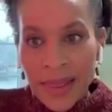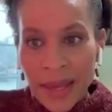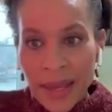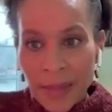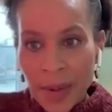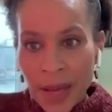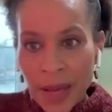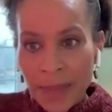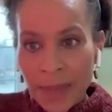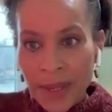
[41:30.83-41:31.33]

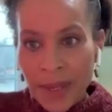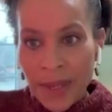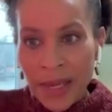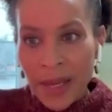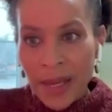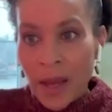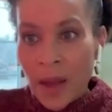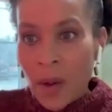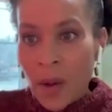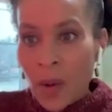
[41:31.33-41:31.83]
They might
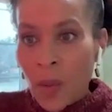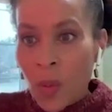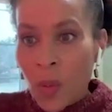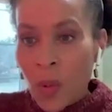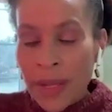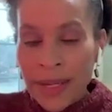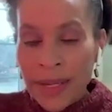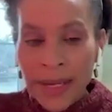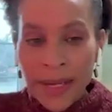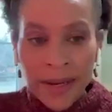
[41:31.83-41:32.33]
be
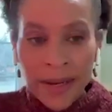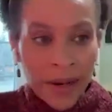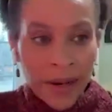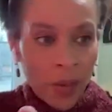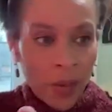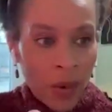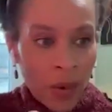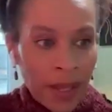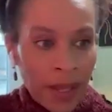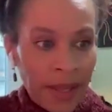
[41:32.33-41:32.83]
one
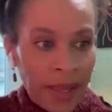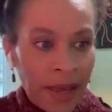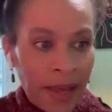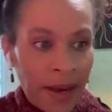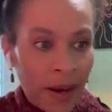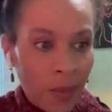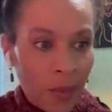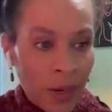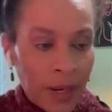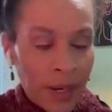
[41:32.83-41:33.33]
here, one
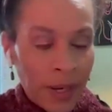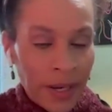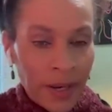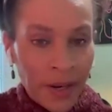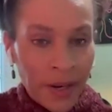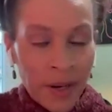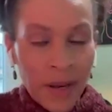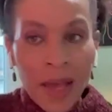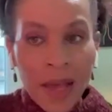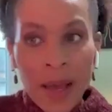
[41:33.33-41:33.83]
there, one
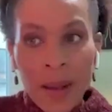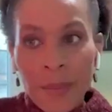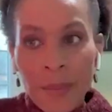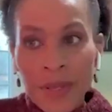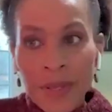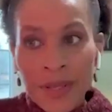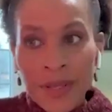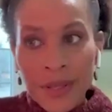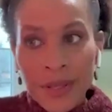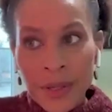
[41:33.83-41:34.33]
here,
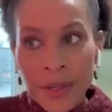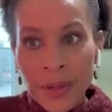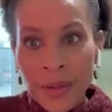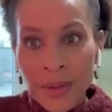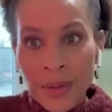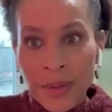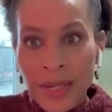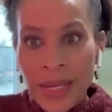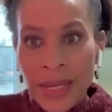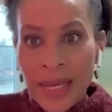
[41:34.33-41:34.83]
but
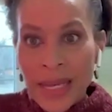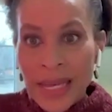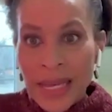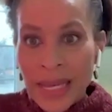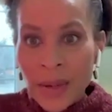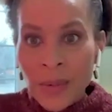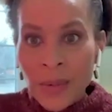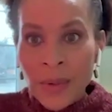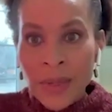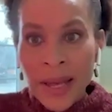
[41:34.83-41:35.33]
soon
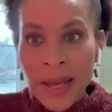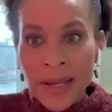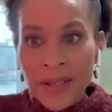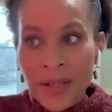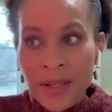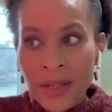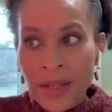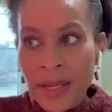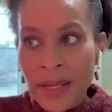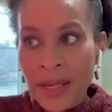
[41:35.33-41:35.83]
it will
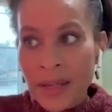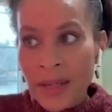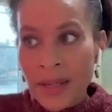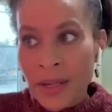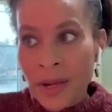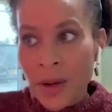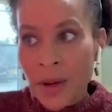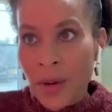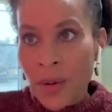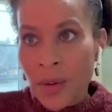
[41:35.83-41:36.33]
actually,
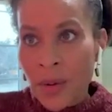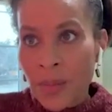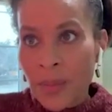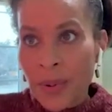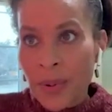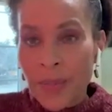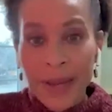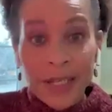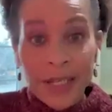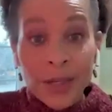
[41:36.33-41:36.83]

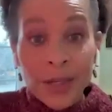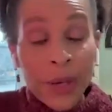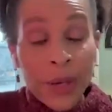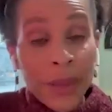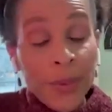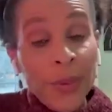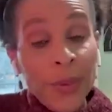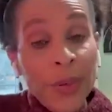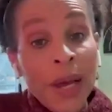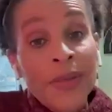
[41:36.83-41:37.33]

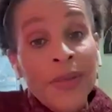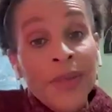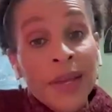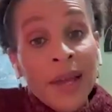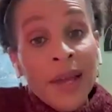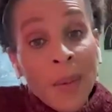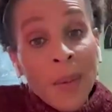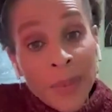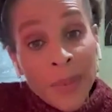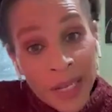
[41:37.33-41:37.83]
perpetuate throughout
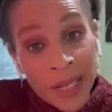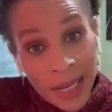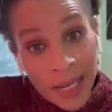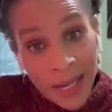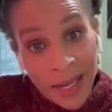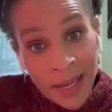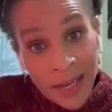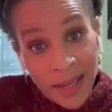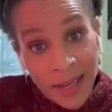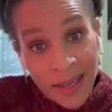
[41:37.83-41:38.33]
the
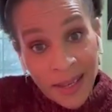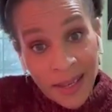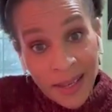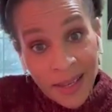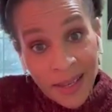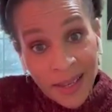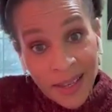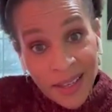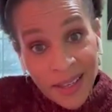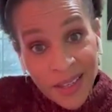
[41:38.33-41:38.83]
company
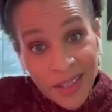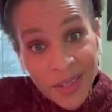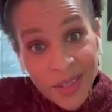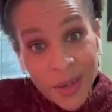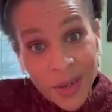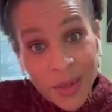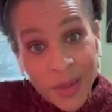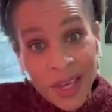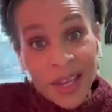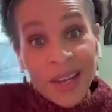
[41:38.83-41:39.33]

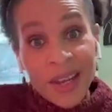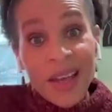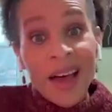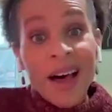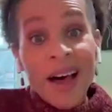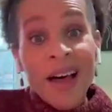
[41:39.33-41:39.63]
so that